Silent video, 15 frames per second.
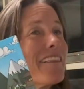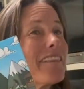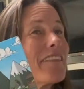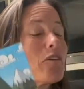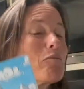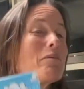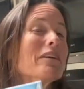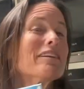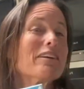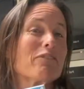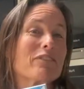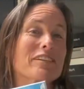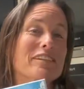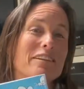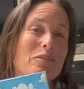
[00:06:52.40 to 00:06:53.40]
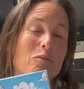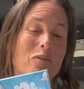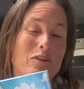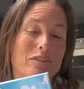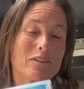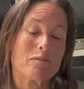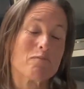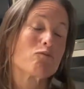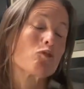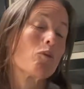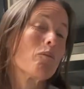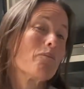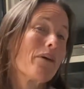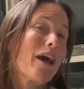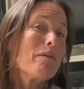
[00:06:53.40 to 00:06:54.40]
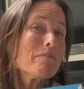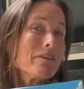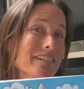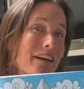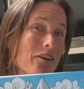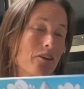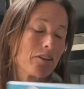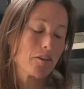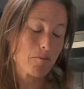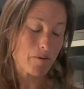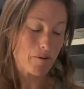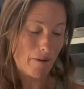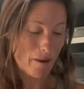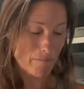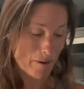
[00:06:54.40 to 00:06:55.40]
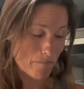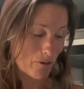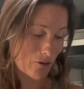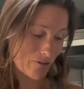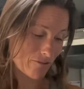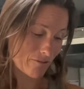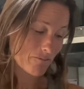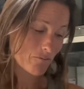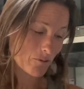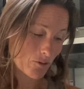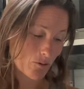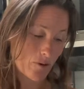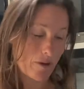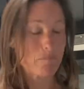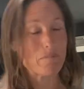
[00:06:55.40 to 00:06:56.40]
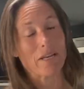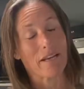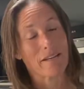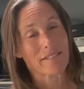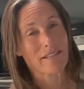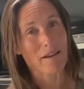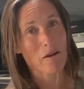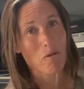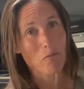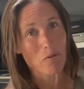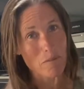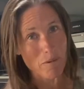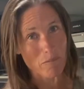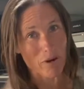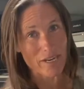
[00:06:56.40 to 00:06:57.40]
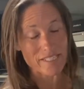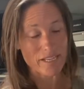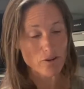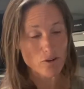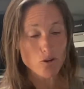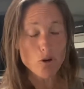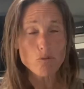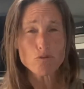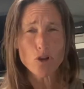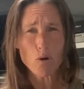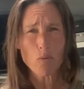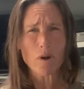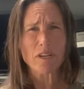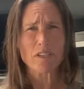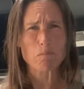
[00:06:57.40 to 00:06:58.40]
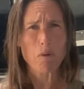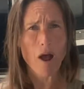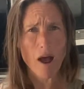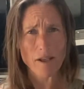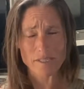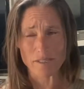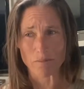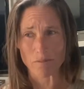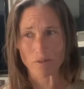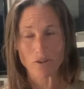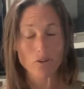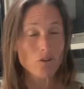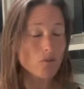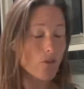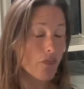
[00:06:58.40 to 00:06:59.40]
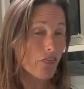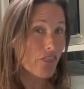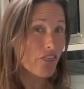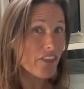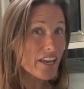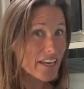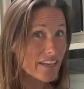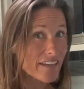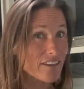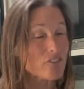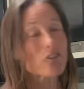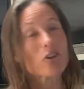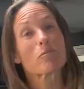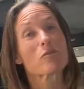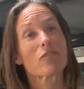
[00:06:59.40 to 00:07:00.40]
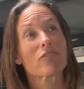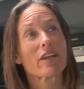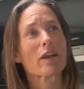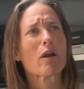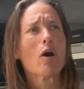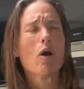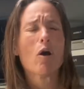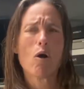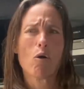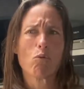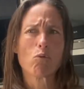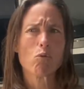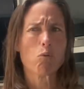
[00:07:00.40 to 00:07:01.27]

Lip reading: there'd be a difference in the world. So I'm going to tell you a little bit about my book real quick, because remember I said, you don't know what is possible. You don't think in terms of, like, well,